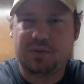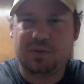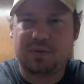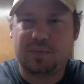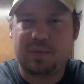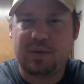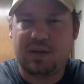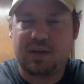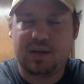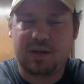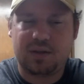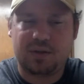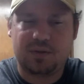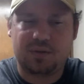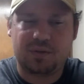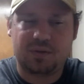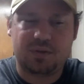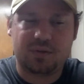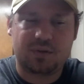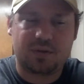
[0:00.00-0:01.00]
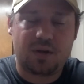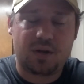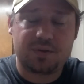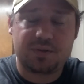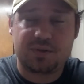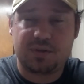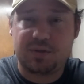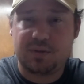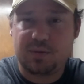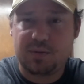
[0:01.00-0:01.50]
too, because
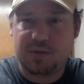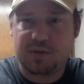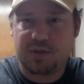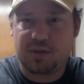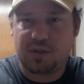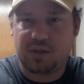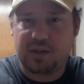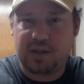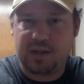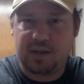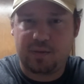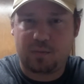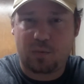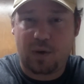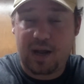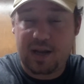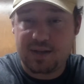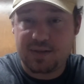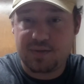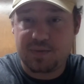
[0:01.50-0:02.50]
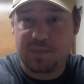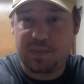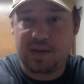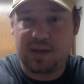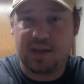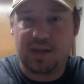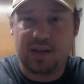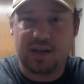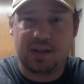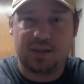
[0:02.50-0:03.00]
constitutionally rights
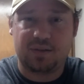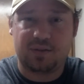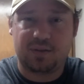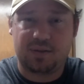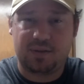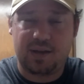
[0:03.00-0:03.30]
begin